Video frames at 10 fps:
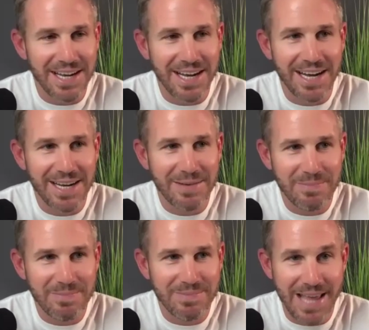
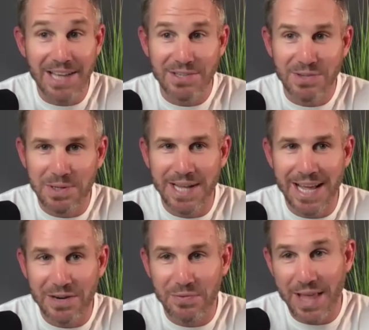Um, yeah, so I'm going
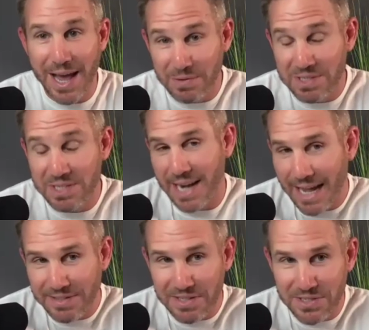down there for that, which is at
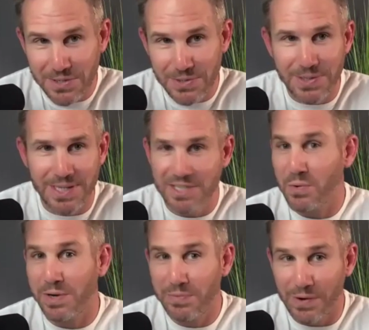altitude and it's
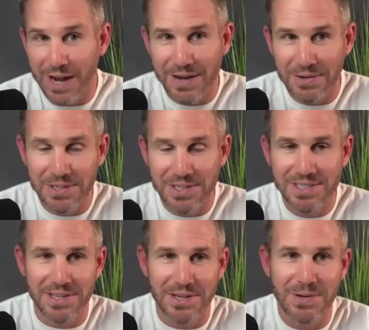24 hours.
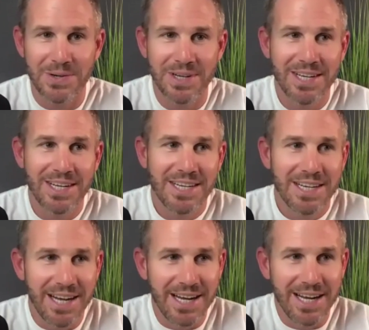So
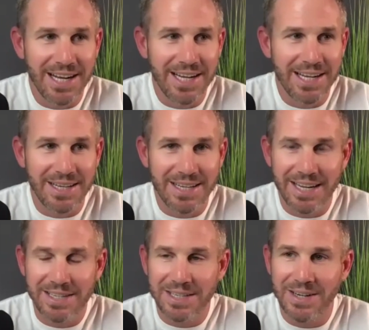uh
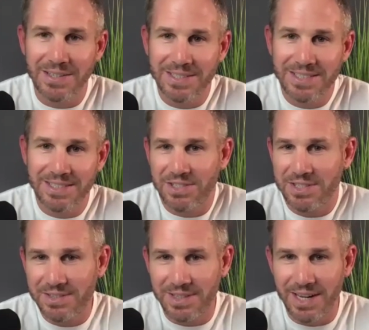I don't know. It's
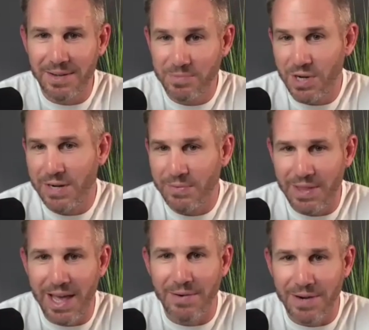just, you know, I'm training for
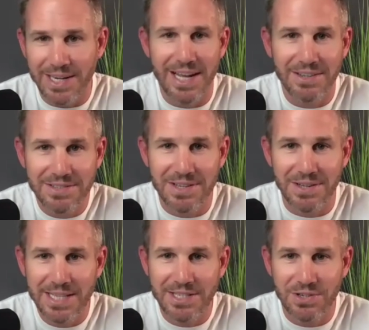that right now. So
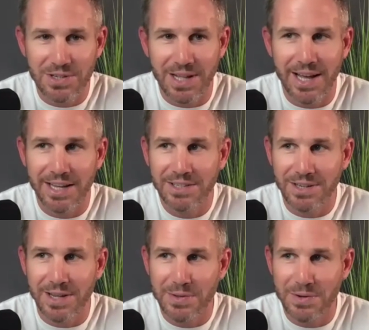that's in July,
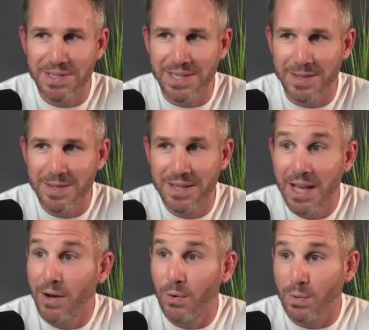July 13th.
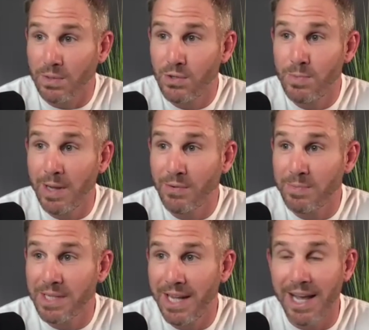Oh, two months from
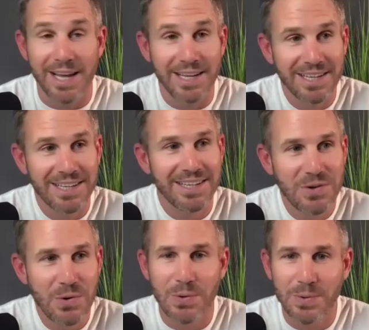today.
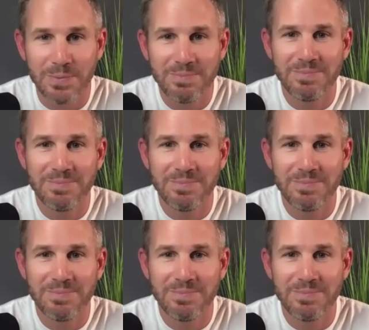Cool.